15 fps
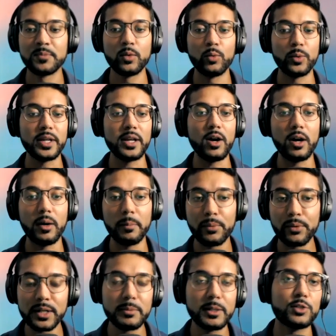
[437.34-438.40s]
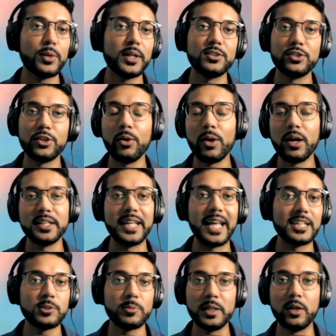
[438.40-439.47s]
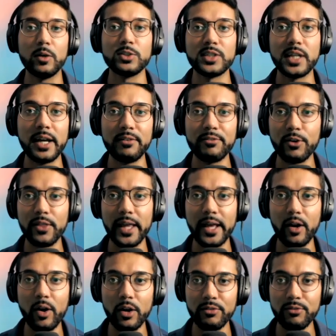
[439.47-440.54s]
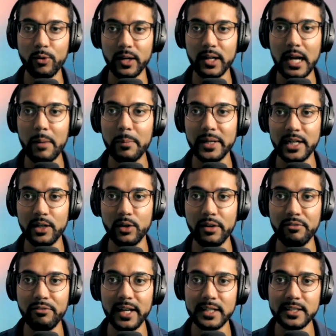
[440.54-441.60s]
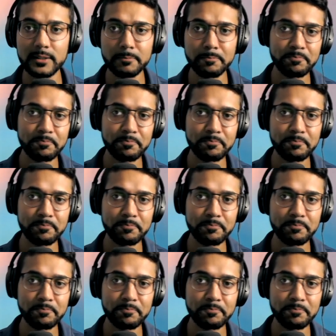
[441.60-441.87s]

We are pretty much ready to go on the SPO side for that hard fork combinator event.